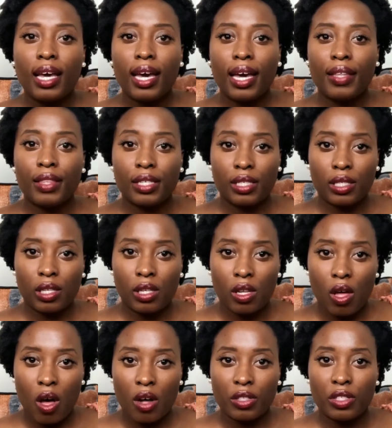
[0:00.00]
in the
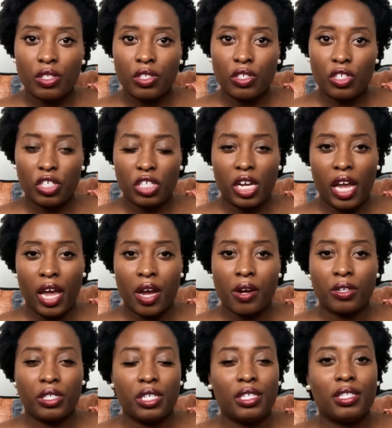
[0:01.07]
salon's chair,
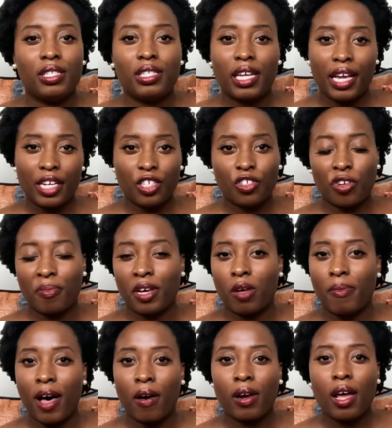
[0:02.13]
she's daydreaming
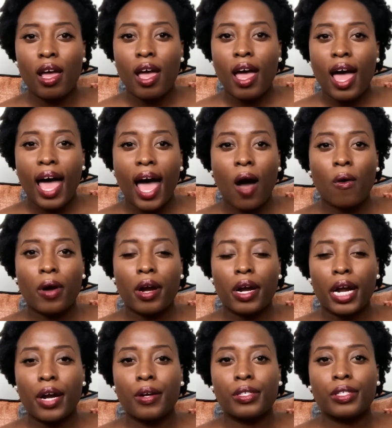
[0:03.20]
about how her
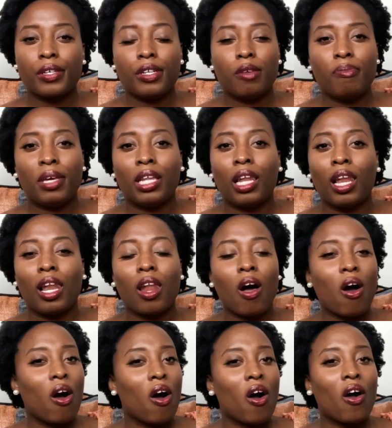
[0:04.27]
hair is going to be
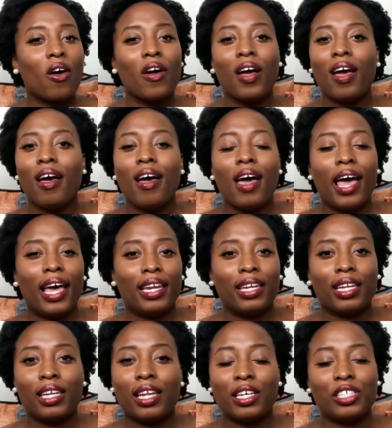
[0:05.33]
long
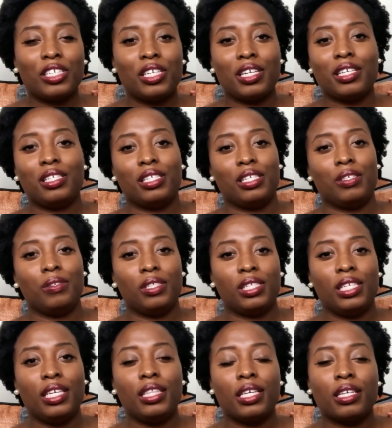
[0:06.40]
and luscious, and you
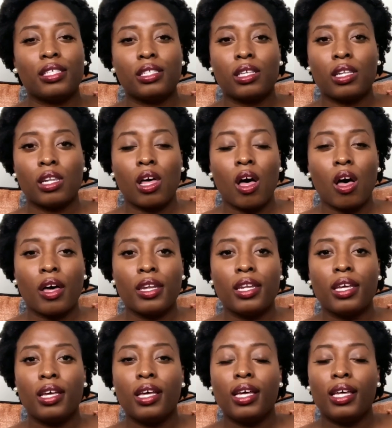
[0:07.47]
see the salon
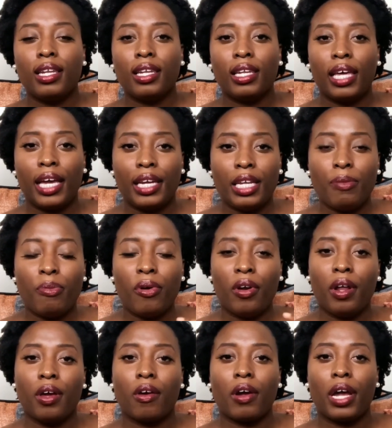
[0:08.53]
lady
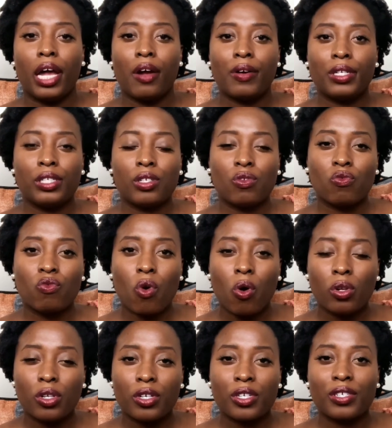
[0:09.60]
putting her hair into
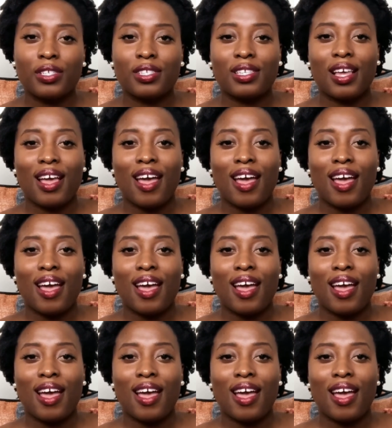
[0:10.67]
rollers.